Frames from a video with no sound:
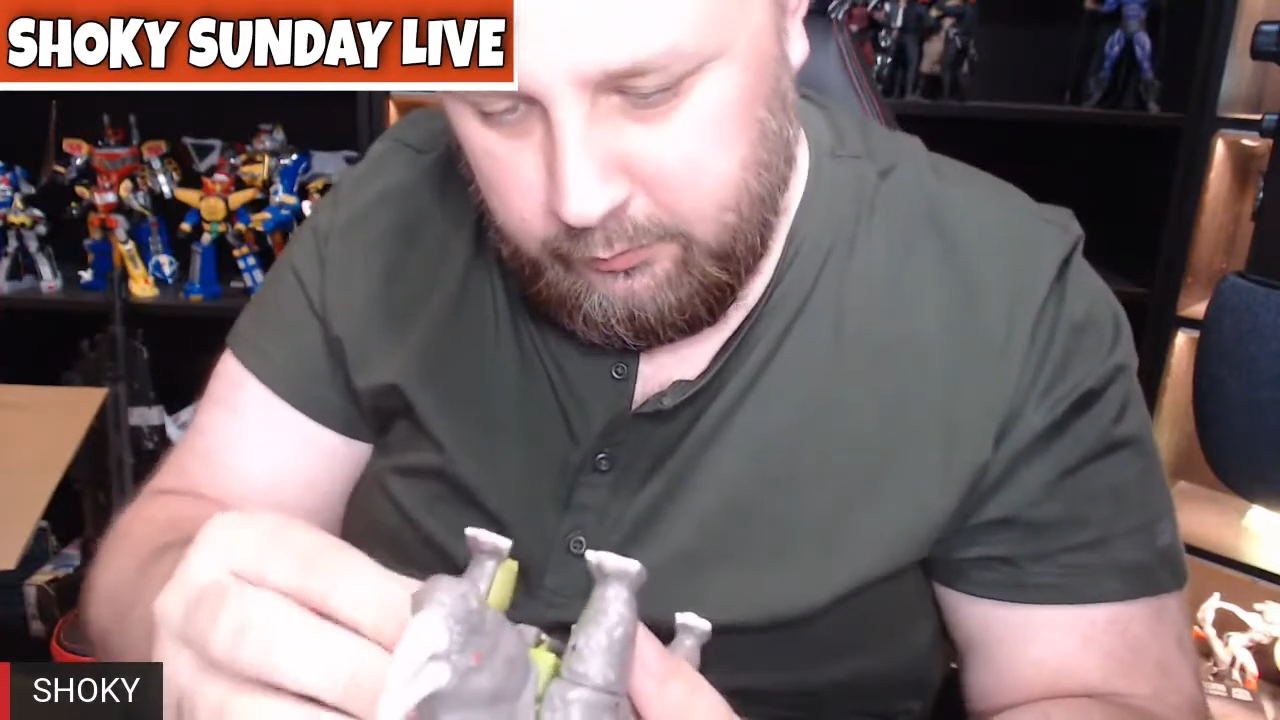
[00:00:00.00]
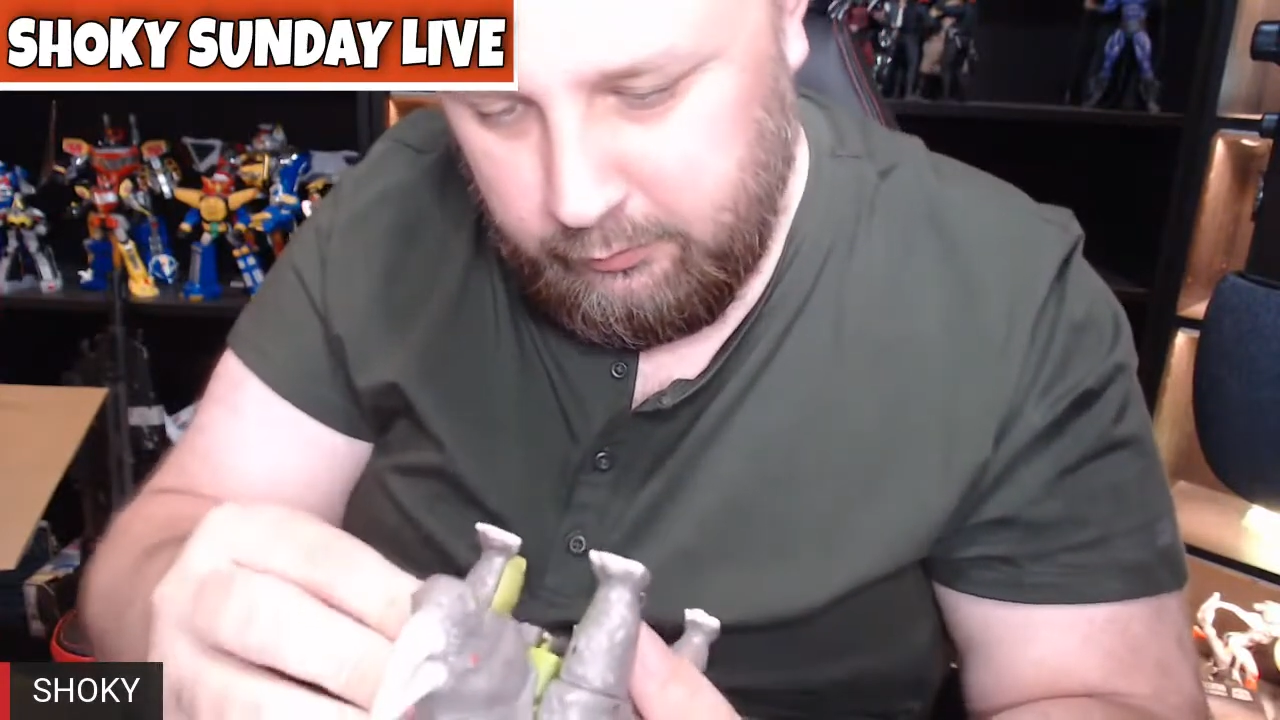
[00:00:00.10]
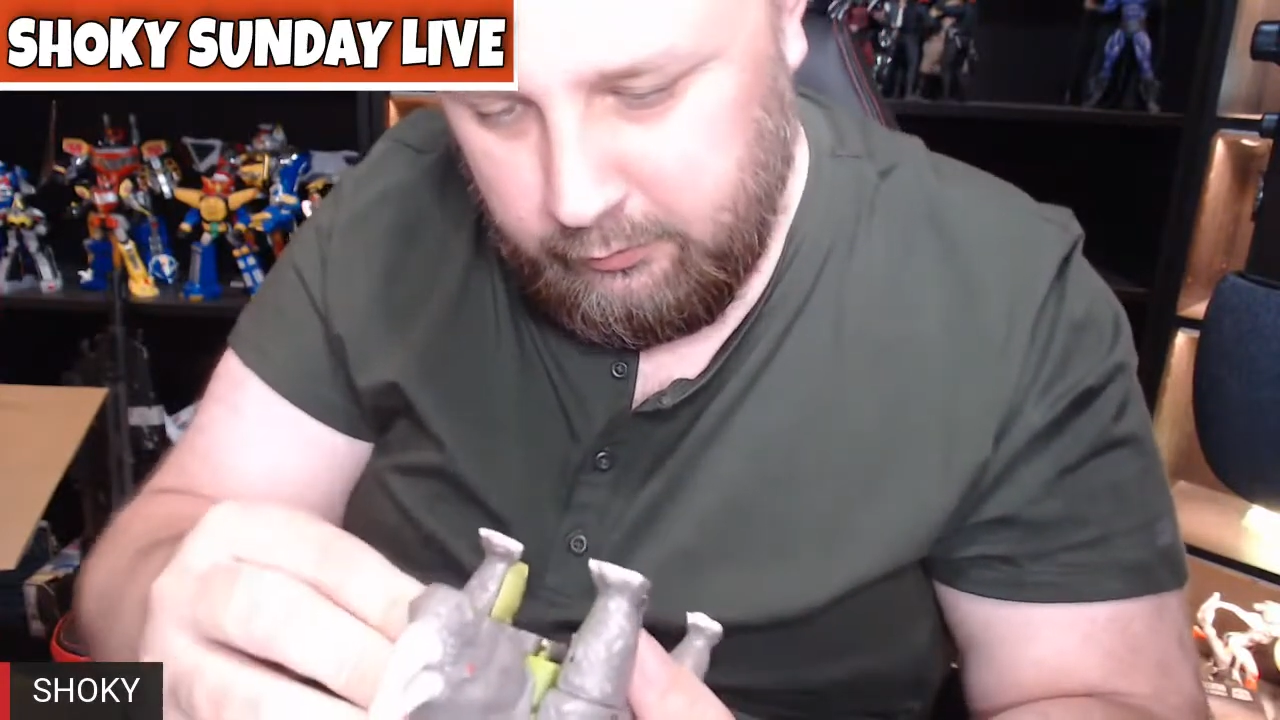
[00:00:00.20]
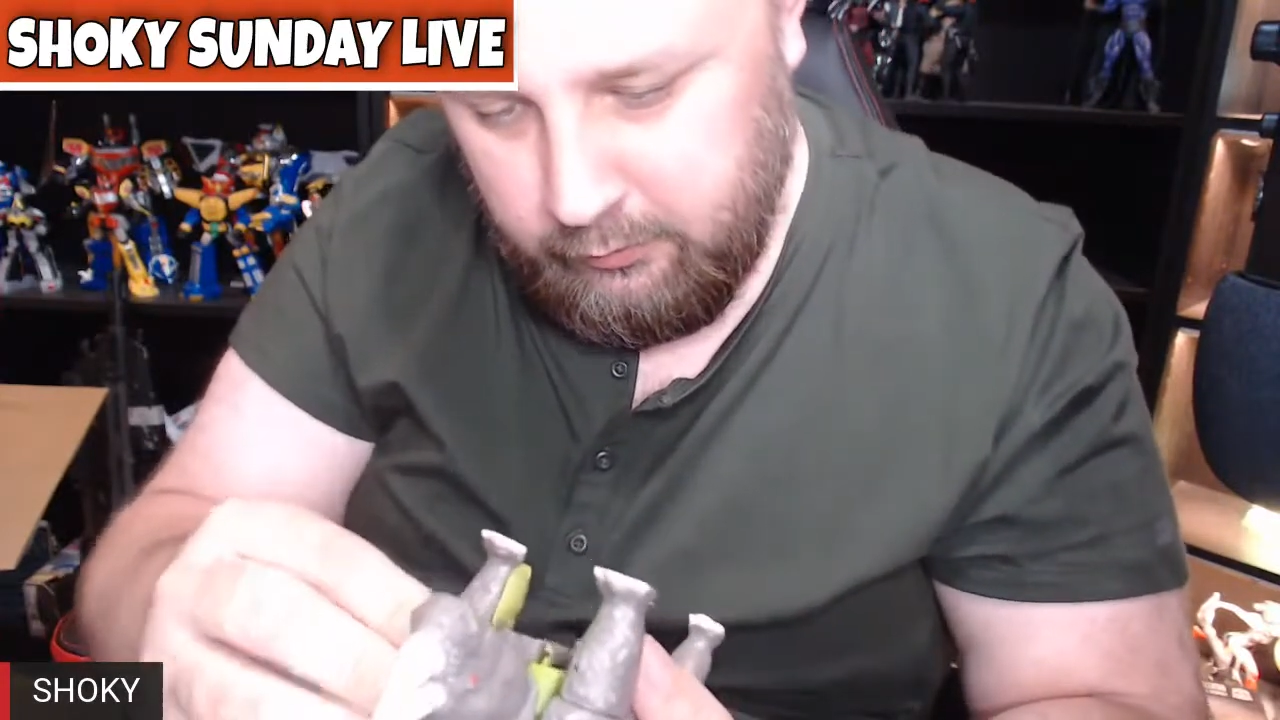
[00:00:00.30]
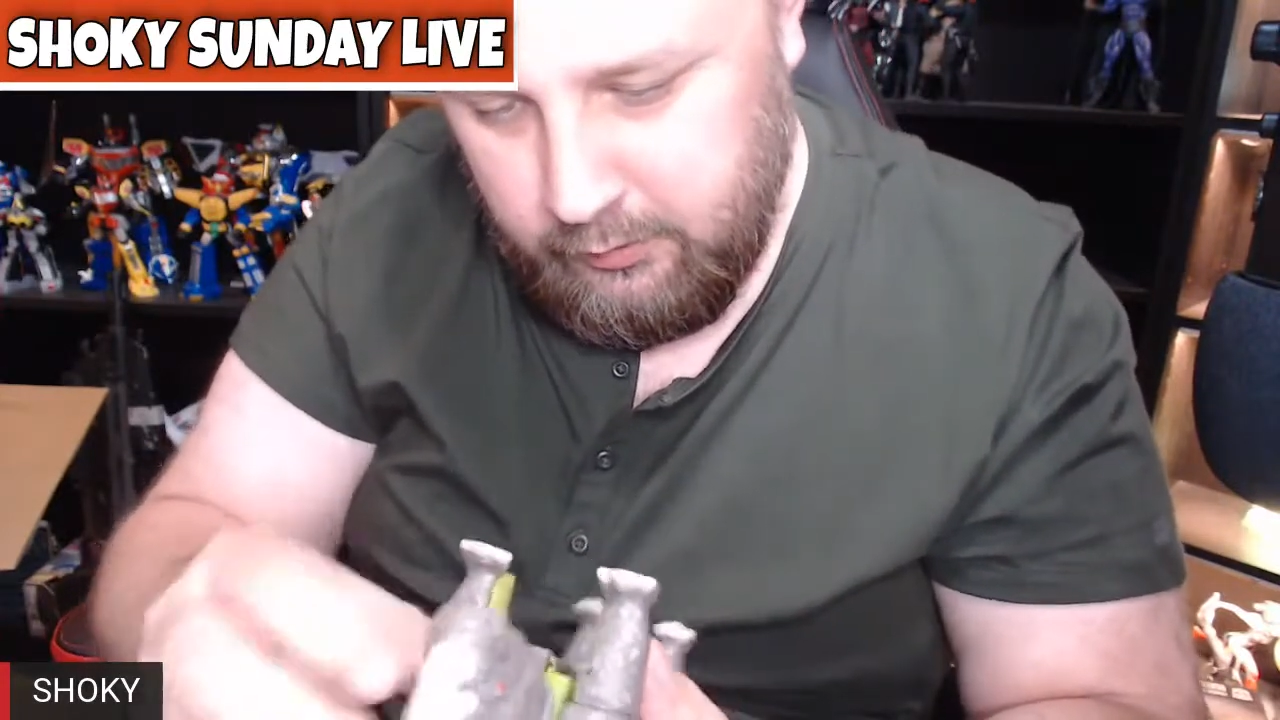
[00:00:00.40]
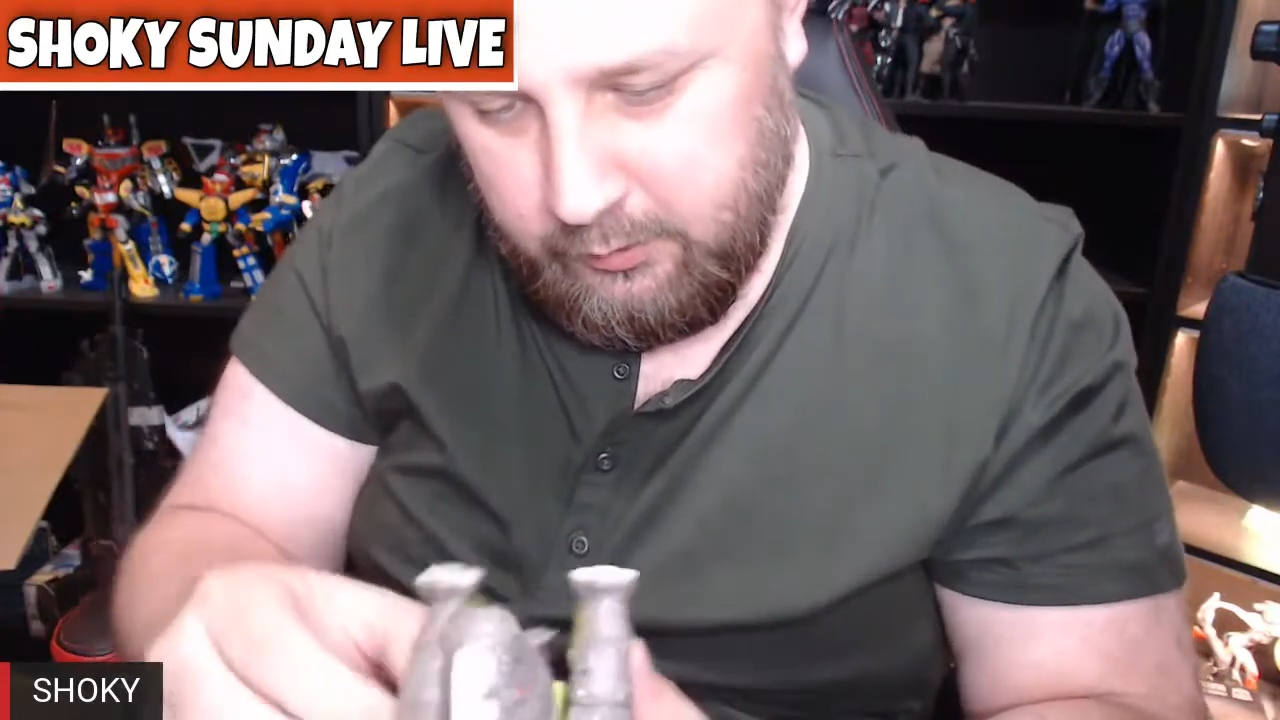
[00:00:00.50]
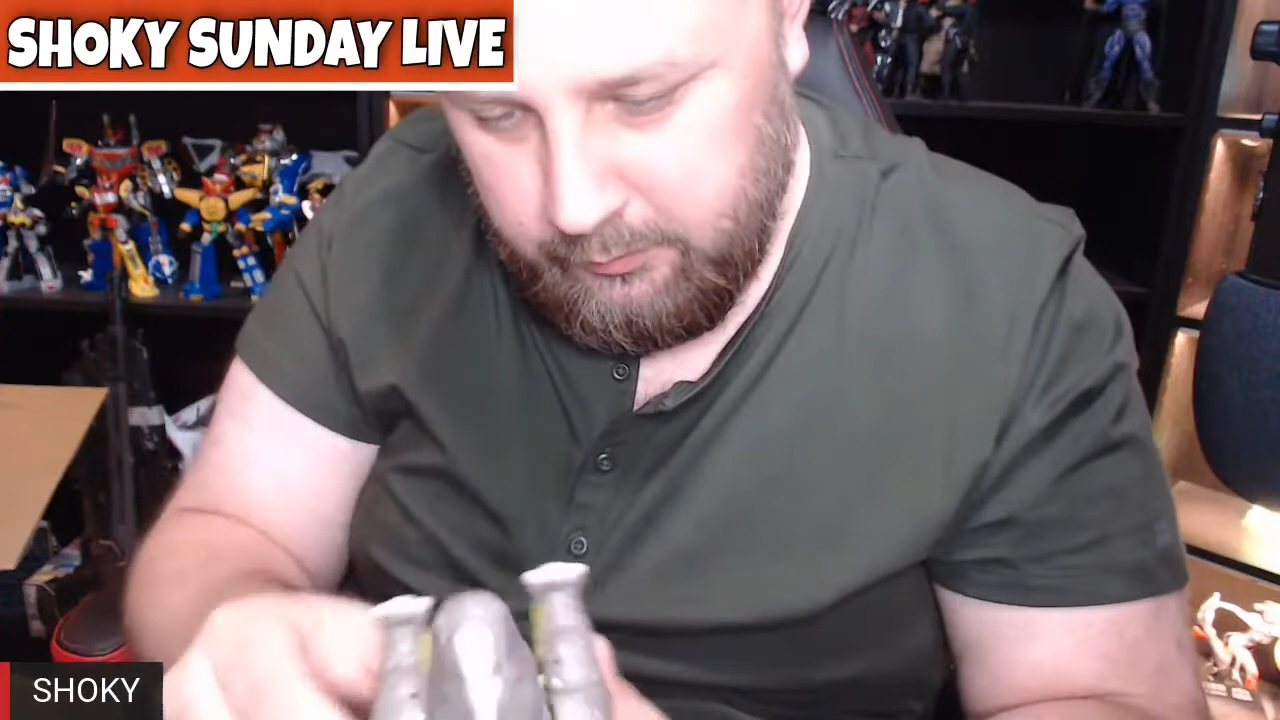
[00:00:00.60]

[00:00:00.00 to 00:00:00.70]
up screwing